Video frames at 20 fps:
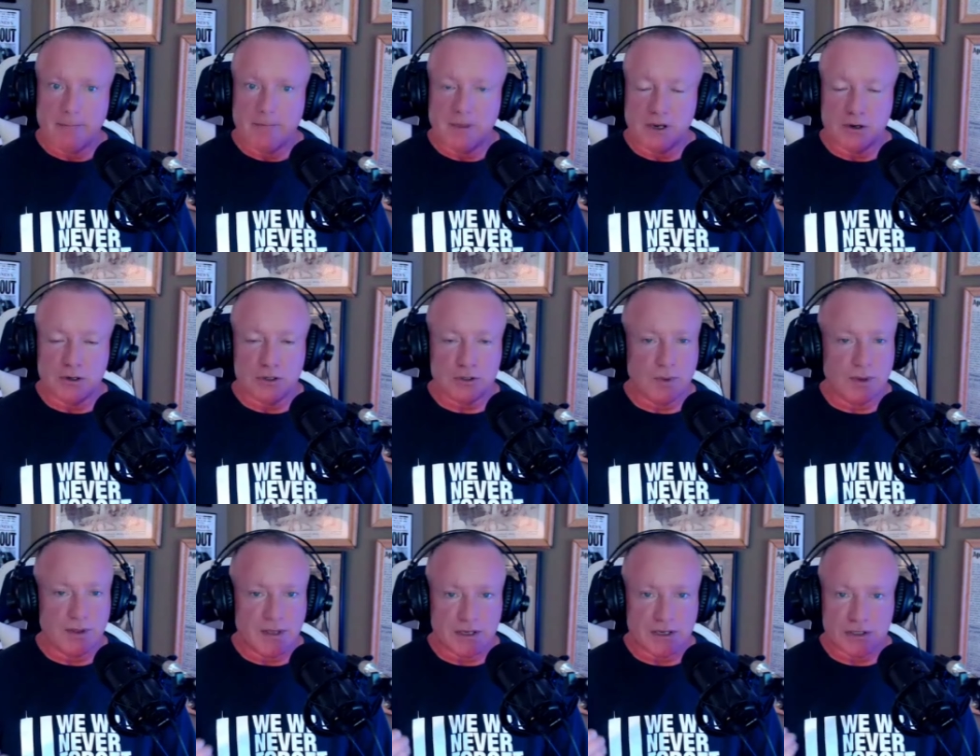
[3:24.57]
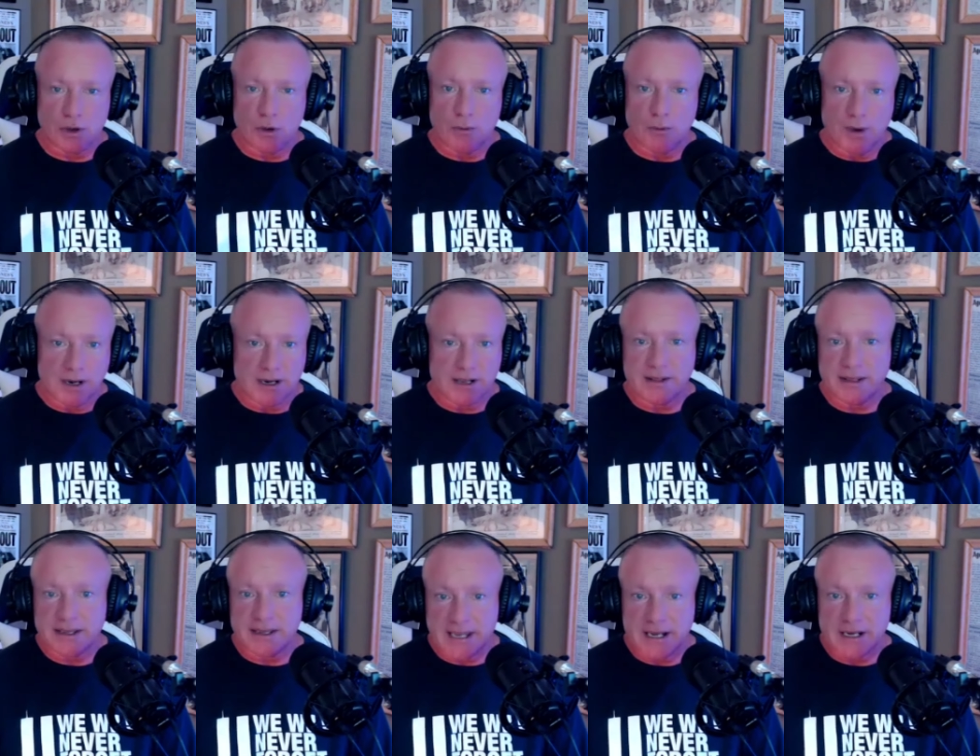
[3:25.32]
Because when there's no money,
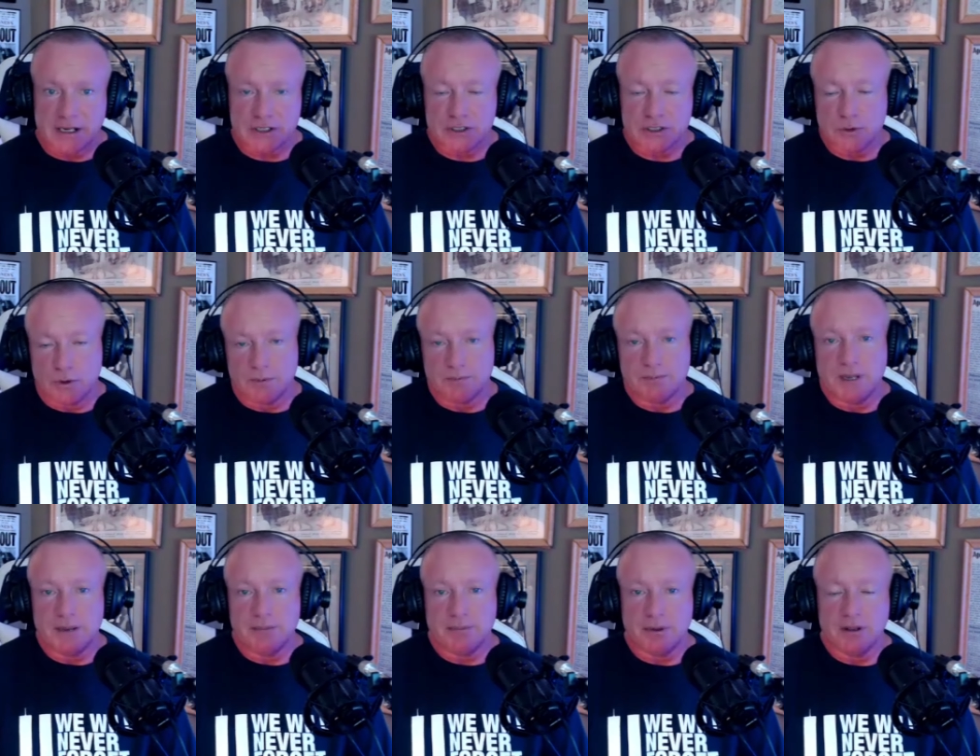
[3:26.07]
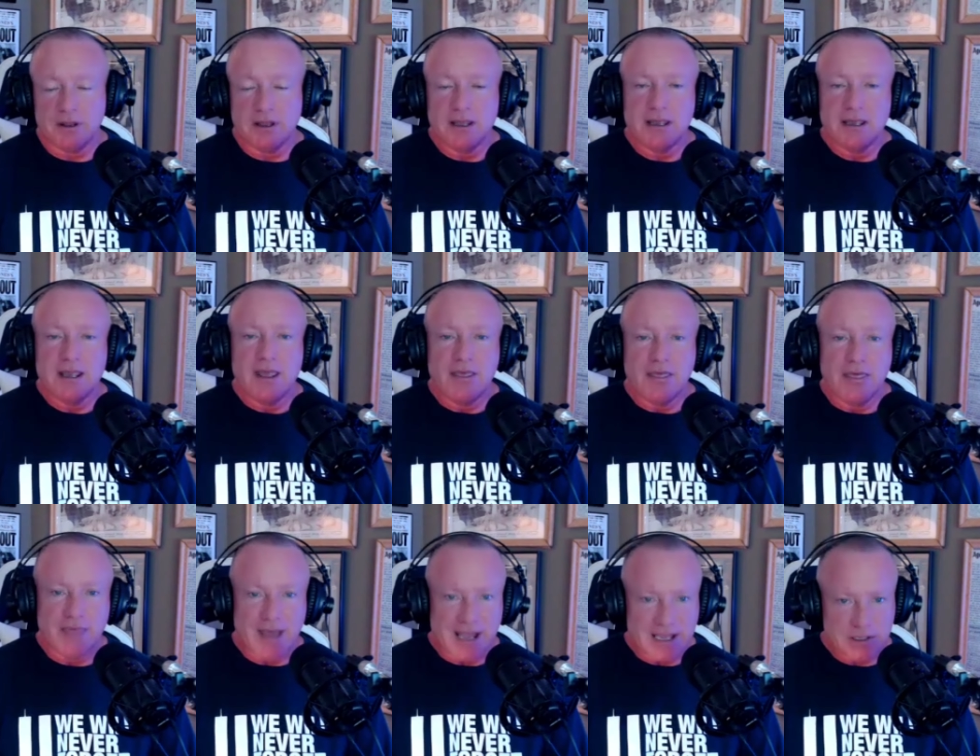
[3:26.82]
they can't extort people.
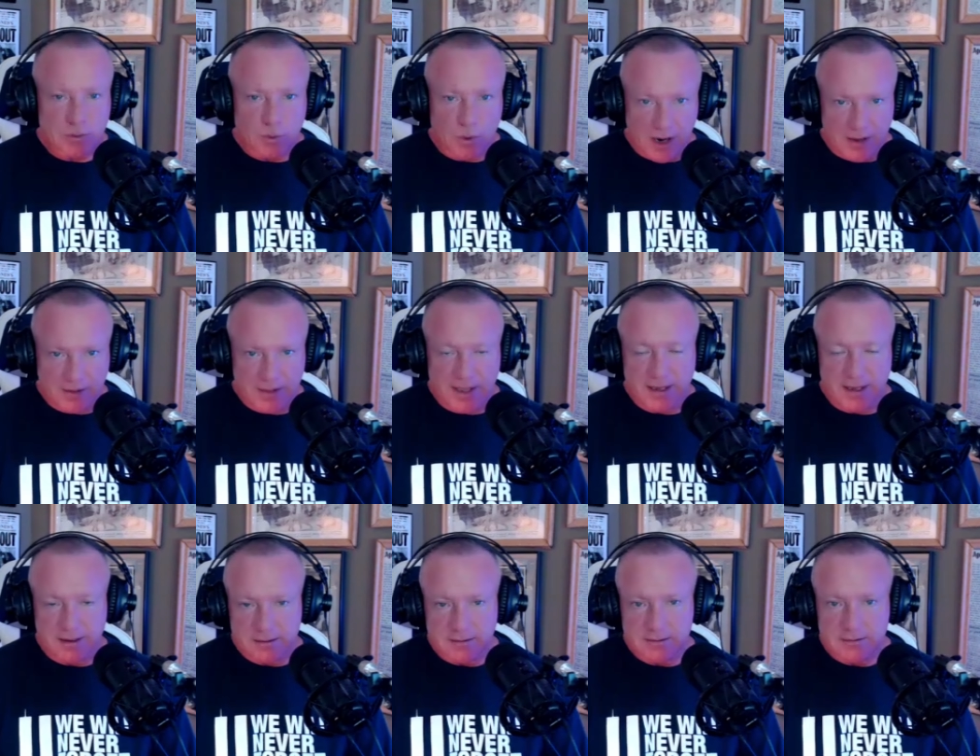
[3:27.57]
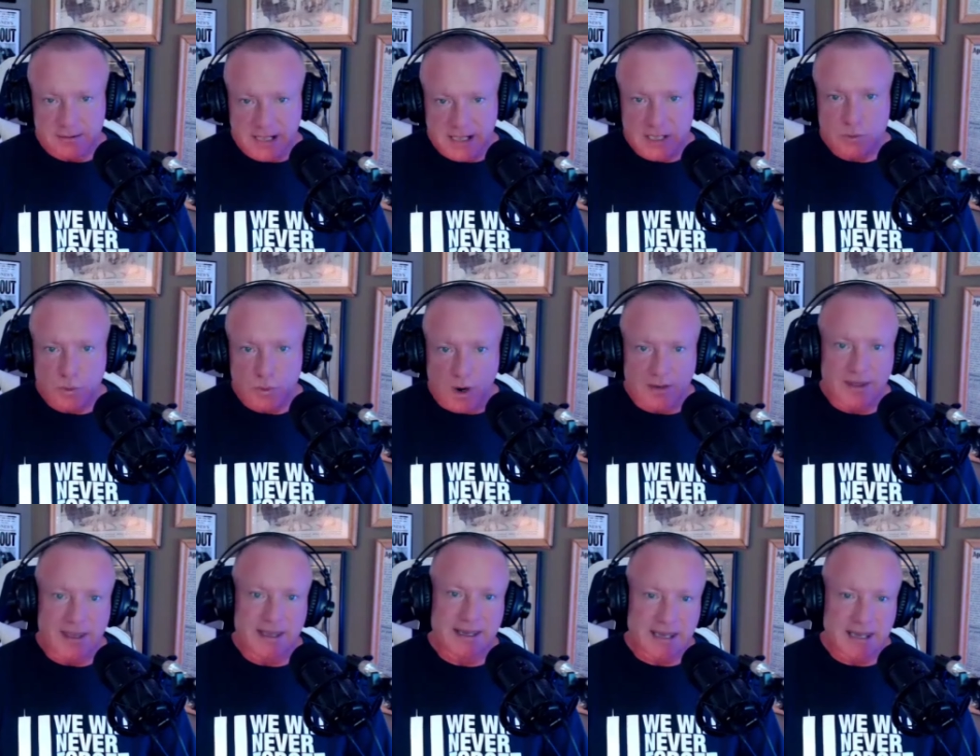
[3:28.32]
That's why they that's
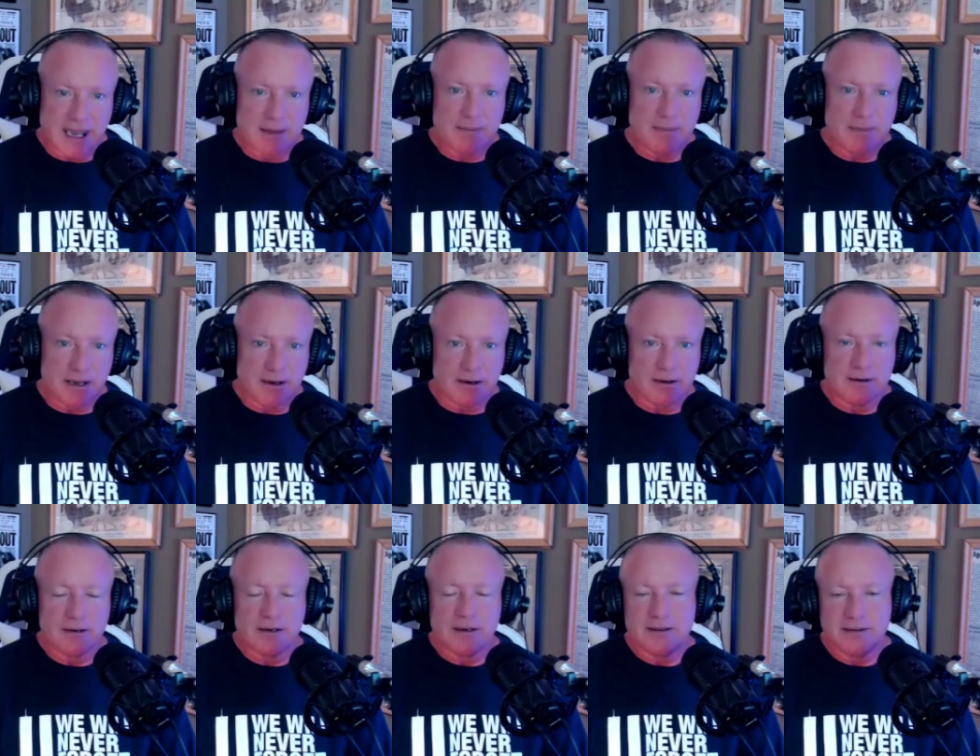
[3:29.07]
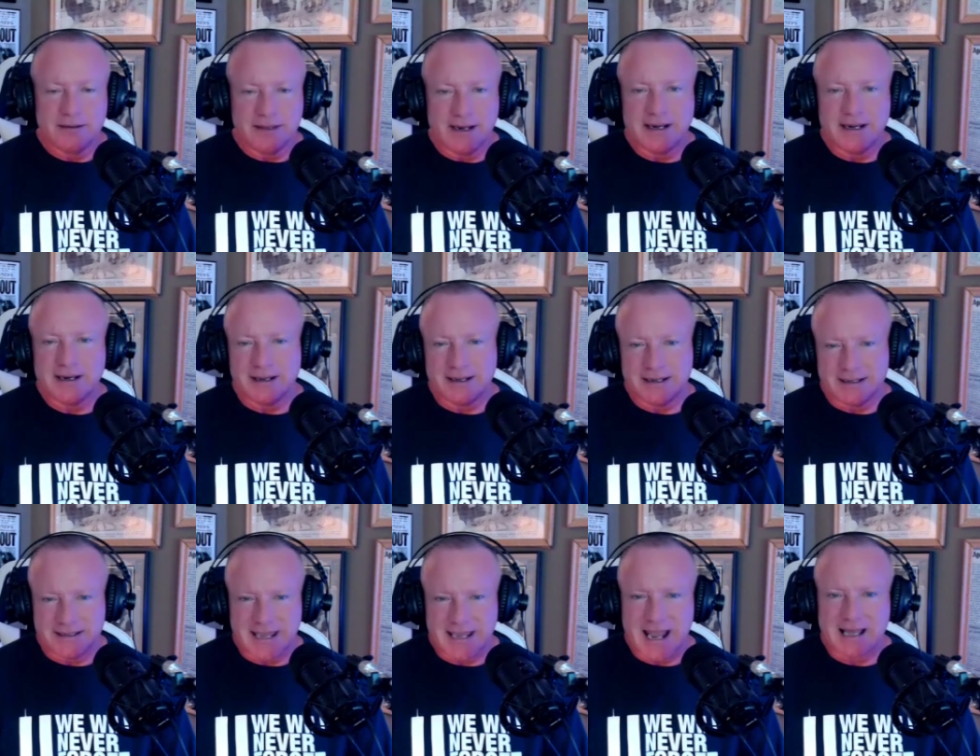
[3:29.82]
why they came here. They didn't
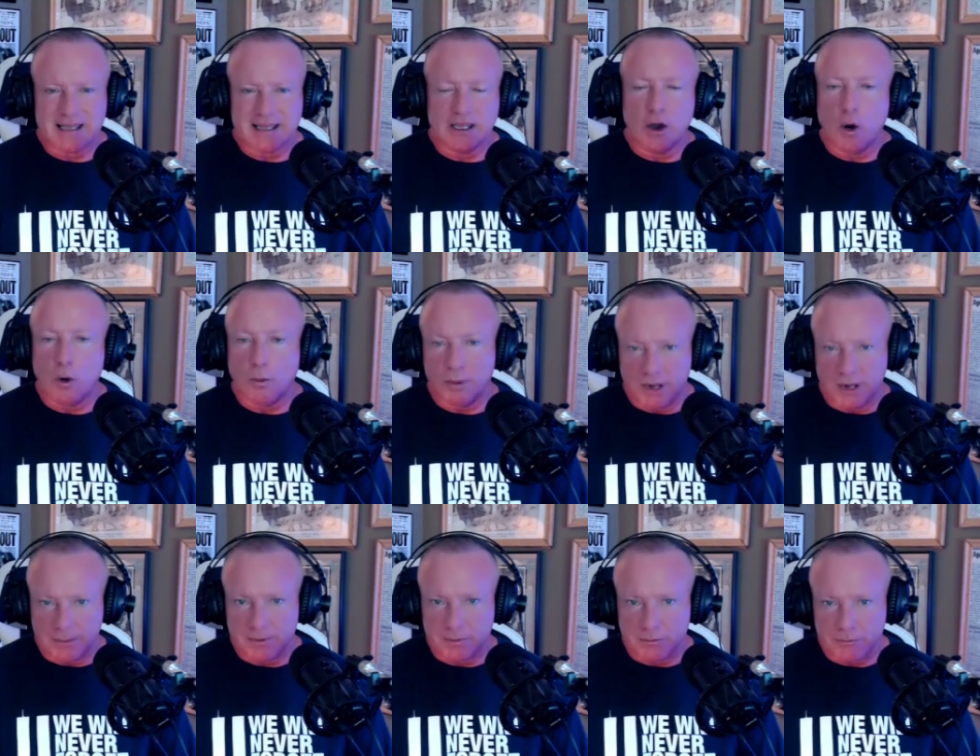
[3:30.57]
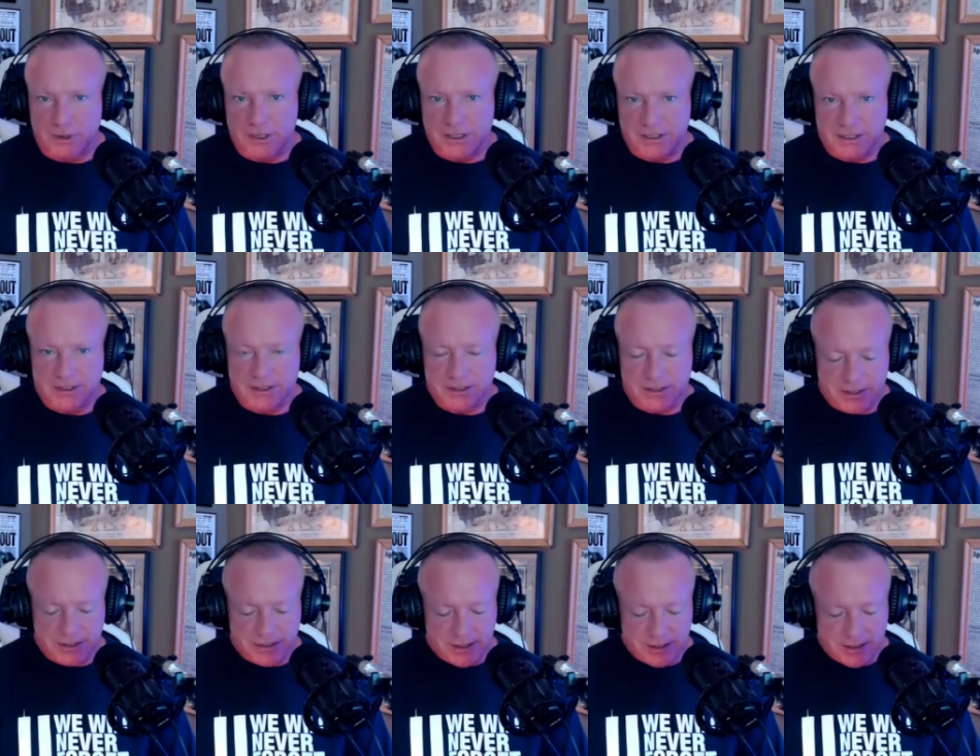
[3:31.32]
exactly open up the
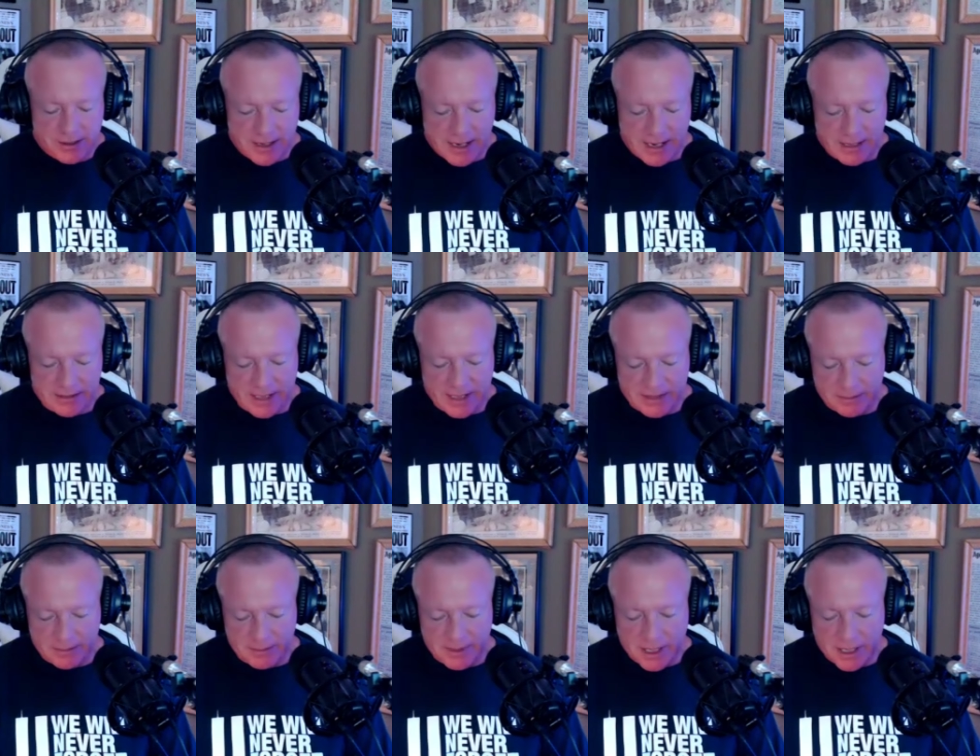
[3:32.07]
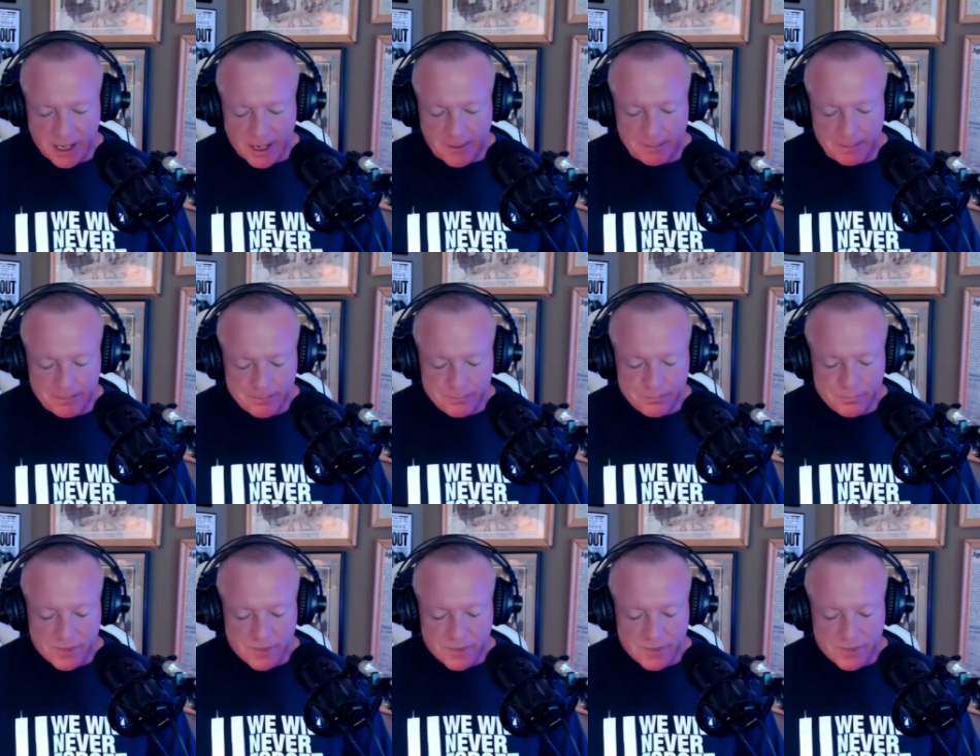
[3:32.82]
prisons and let them come.